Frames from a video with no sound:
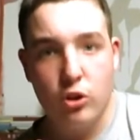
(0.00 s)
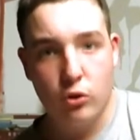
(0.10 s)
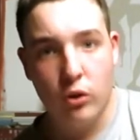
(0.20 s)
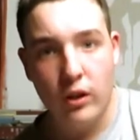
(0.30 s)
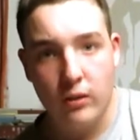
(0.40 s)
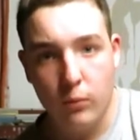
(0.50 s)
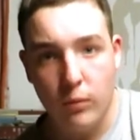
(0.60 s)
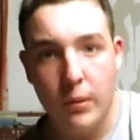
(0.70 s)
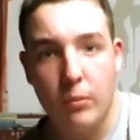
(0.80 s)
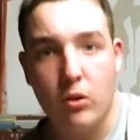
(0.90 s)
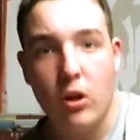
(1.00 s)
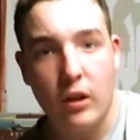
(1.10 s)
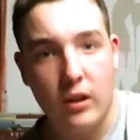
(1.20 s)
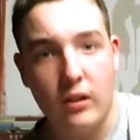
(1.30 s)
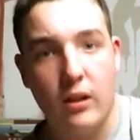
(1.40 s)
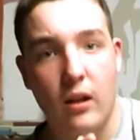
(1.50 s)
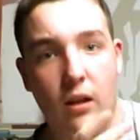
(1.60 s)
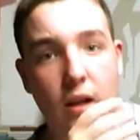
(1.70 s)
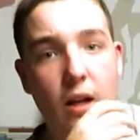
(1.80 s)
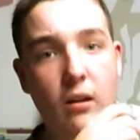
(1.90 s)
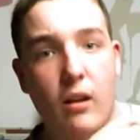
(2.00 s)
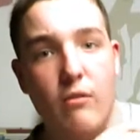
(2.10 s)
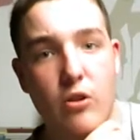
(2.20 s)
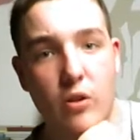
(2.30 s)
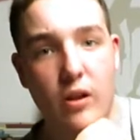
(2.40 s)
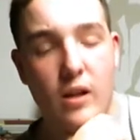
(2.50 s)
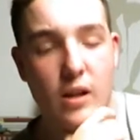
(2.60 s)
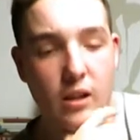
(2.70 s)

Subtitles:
strict with people calling it the 911 unit.